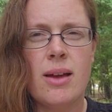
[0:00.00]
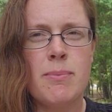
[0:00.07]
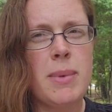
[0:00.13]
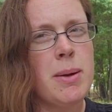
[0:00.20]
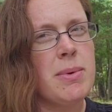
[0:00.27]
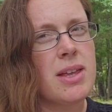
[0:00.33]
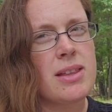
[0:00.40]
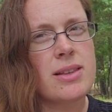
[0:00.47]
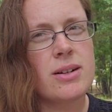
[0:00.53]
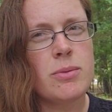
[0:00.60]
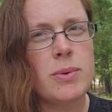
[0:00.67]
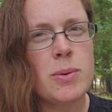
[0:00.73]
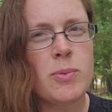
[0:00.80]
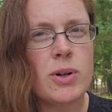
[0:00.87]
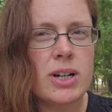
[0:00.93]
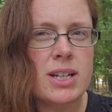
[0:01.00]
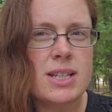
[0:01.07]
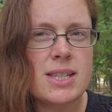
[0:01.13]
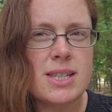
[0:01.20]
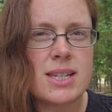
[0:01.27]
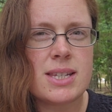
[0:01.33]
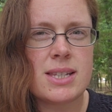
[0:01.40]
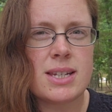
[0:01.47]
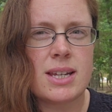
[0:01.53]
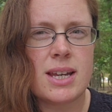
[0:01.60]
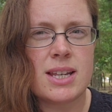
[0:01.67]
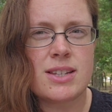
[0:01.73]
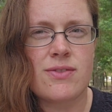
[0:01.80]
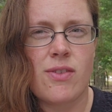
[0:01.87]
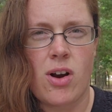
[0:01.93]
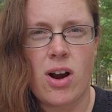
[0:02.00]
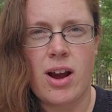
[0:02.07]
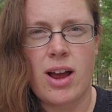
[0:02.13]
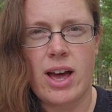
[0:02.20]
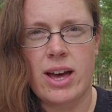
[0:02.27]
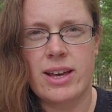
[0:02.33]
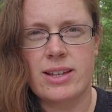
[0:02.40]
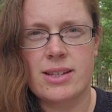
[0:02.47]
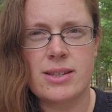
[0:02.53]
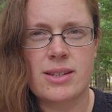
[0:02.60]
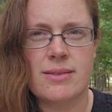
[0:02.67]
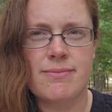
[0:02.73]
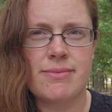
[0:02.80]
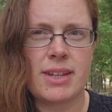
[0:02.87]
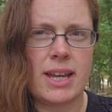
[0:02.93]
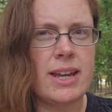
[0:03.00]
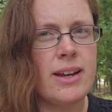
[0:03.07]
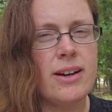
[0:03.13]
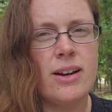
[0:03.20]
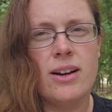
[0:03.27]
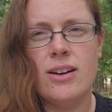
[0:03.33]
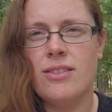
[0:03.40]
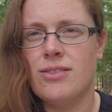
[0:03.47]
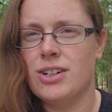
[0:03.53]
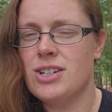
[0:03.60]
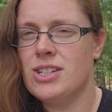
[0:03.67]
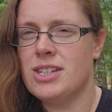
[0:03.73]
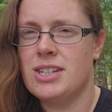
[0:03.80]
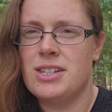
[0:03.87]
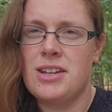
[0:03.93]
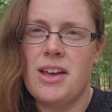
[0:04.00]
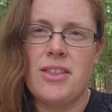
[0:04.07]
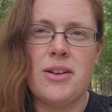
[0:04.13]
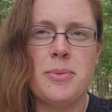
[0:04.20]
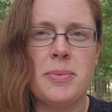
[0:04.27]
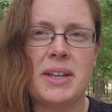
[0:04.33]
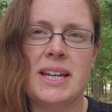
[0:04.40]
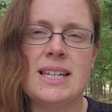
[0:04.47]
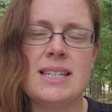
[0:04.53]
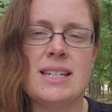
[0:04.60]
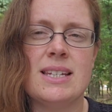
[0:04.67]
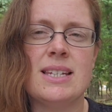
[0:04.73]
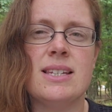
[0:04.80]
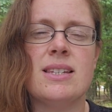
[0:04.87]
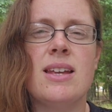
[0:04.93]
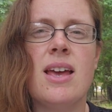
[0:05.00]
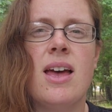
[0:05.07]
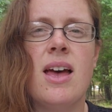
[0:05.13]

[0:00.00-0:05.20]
maybe a little bit more consistent as far as here versus other places.